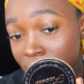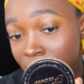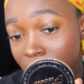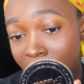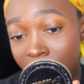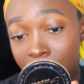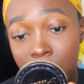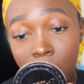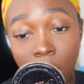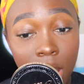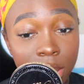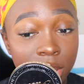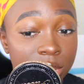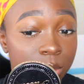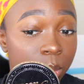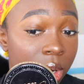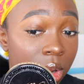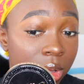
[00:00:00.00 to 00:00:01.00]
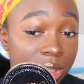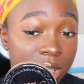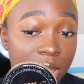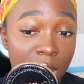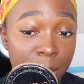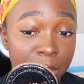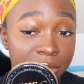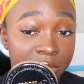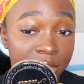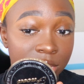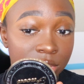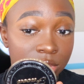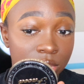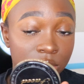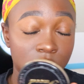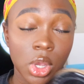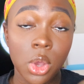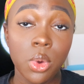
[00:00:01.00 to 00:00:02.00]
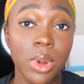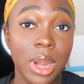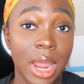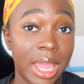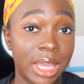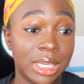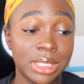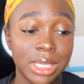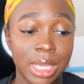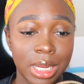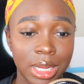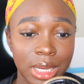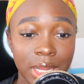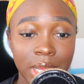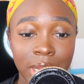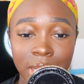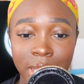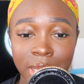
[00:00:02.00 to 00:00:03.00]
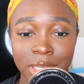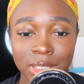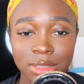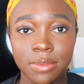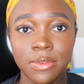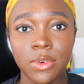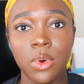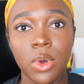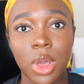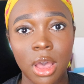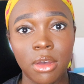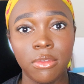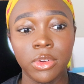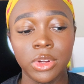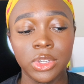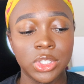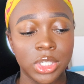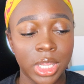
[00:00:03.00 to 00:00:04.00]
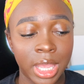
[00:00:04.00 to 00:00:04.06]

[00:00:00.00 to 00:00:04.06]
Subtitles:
like, products went on top of it so nice, and it is full coverage.